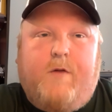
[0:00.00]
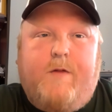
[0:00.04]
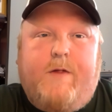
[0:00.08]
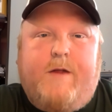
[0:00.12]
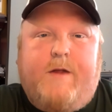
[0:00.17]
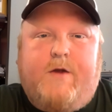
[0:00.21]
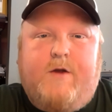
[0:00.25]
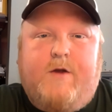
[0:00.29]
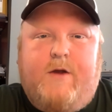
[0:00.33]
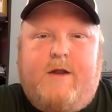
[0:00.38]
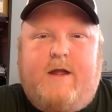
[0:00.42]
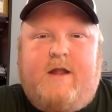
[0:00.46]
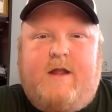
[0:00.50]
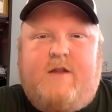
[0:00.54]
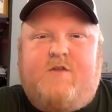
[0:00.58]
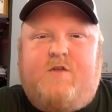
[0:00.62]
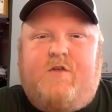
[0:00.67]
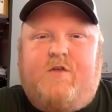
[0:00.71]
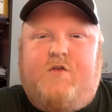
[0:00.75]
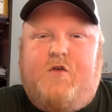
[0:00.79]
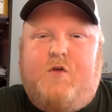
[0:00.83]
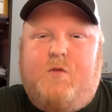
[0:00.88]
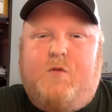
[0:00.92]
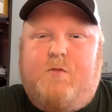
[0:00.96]
really good hits,
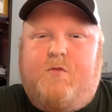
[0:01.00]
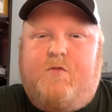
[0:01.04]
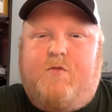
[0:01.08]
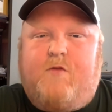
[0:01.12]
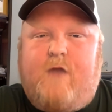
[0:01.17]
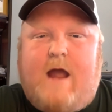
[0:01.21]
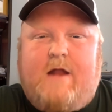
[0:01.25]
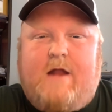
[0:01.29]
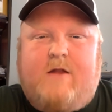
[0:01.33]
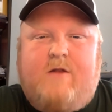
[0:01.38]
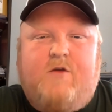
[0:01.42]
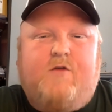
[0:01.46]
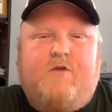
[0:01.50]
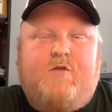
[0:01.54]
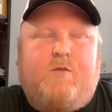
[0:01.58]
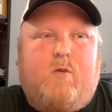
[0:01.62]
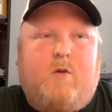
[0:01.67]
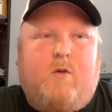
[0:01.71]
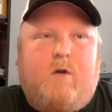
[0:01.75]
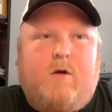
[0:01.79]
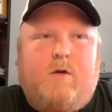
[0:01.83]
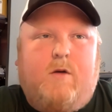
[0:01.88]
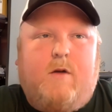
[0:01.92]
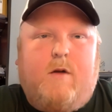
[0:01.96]
the superfractors,
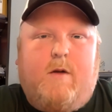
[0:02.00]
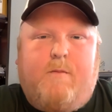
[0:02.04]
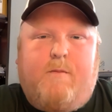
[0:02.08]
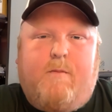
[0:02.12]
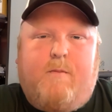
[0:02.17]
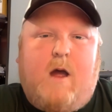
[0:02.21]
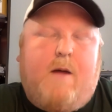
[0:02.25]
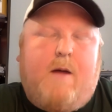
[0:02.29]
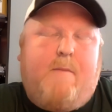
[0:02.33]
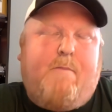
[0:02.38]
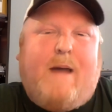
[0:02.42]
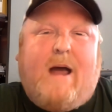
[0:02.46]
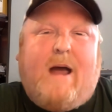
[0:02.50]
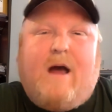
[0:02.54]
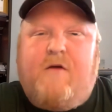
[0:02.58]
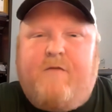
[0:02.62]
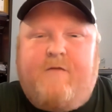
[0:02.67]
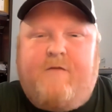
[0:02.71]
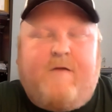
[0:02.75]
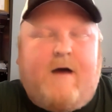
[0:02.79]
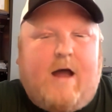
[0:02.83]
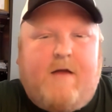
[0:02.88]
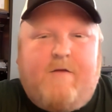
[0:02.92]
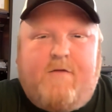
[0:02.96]
were about
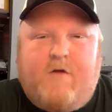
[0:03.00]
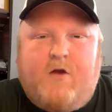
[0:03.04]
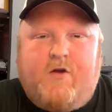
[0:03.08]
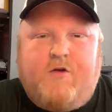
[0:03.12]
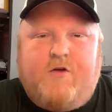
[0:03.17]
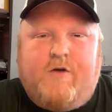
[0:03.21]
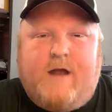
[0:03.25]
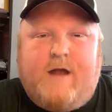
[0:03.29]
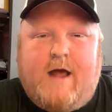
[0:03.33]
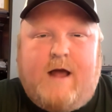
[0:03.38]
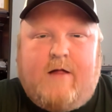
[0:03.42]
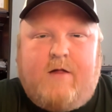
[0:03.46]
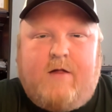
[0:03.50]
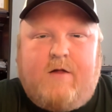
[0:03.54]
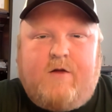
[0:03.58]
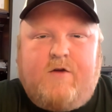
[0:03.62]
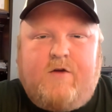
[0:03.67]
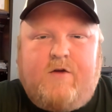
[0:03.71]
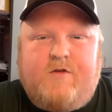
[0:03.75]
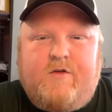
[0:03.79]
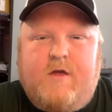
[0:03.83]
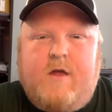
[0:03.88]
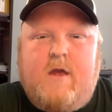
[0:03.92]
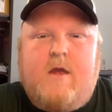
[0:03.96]

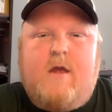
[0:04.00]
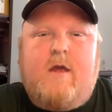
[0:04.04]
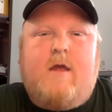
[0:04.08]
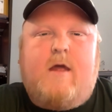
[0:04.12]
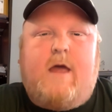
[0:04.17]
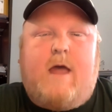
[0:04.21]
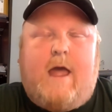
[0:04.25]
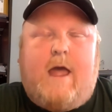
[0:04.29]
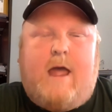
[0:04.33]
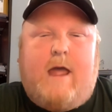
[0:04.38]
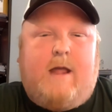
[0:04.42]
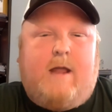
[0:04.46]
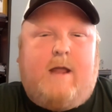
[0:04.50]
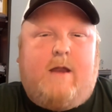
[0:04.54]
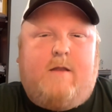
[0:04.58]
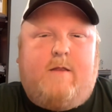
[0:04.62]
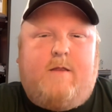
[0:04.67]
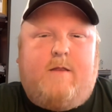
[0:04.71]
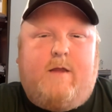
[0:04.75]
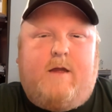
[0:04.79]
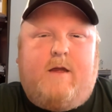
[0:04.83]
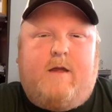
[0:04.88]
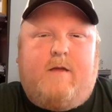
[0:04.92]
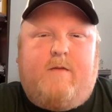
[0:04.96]
$500, and
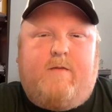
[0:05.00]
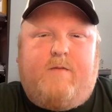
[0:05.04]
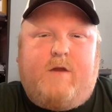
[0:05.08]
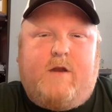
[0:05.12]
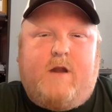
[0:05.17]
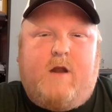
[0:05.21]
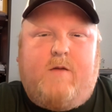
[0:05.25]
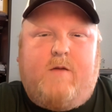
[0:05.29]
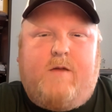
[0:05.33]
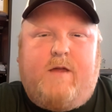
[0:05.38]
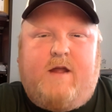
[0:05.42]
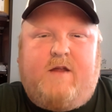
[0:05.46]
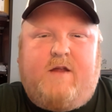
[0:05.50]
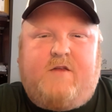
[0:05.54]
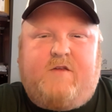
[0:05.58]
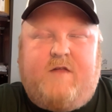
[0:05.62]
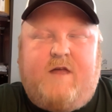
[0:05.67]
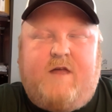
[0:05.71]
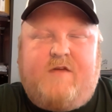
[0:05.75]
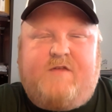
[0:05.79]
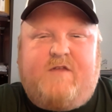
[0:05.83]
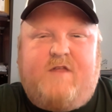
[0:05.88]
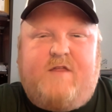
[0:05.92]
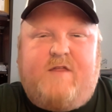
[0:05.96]
the hits
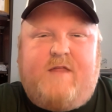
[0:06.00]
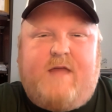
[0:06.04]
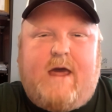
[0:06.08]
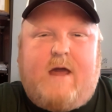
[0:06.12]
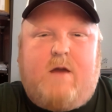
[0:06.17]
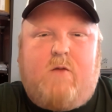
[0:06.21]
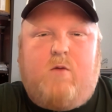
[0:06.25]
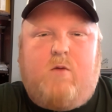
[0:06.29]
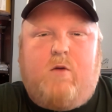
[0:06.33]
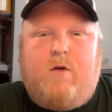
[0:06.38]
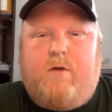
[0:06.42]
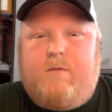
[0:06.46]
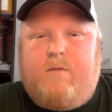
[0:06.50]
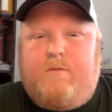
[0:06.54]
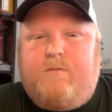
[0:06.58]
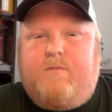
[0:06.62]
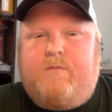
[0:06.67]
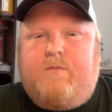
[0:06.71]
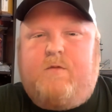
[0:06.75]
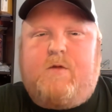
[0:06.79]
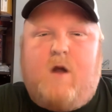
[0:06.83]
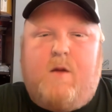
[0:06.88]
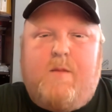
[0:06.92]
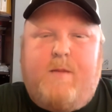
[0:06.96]
less than that were
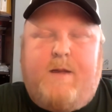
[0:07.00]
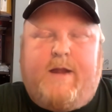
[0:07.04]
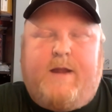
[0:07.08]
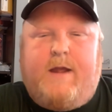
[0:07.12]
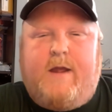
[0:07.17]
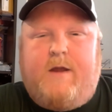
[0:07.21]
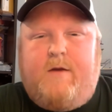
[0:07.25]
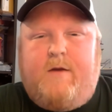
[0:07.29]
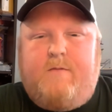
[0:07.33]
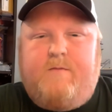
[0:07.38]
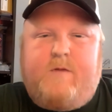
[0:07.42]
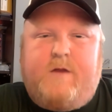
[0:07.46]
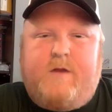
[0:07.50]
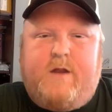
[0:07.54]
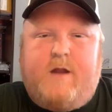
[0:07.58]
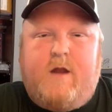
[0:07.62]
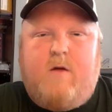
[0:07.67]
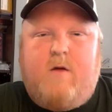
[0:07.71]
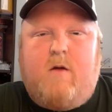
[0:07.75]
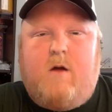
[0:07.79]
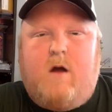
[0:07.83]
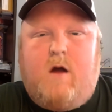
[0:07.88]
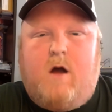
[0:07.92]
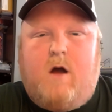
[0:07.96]
coming in
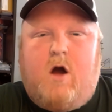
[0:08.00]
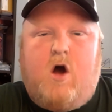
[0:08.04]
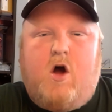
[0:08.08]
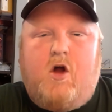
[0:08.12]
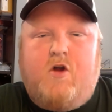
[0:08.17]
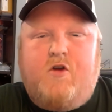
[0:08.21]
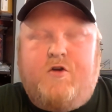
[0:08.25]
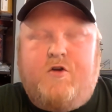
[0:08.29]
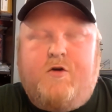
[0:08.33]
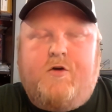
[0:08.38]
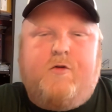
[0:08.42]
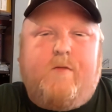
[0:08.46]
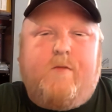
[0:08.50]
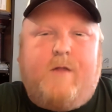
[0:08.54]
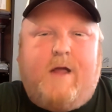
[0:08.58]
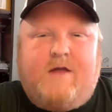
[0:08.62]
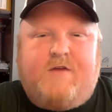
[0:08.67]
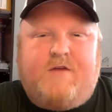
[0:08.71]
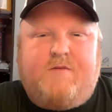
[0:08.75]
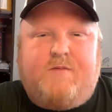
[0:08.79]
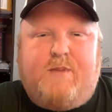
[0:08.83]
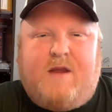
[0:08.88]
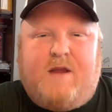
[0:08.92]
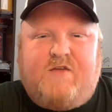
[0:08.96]
100 or
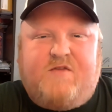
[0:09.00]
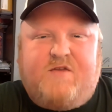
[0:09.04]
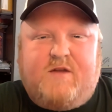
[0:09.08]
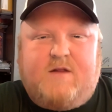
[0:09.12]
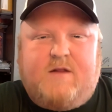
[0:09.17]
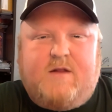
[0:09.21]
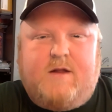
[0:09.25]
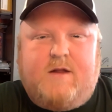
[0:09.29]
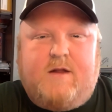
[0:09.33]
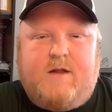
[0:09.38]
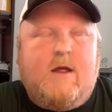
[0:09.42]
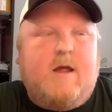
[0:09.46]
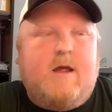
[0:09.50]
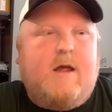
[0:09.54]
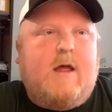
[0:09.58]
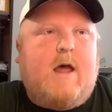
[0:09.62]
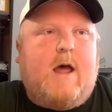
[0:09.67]
less basically.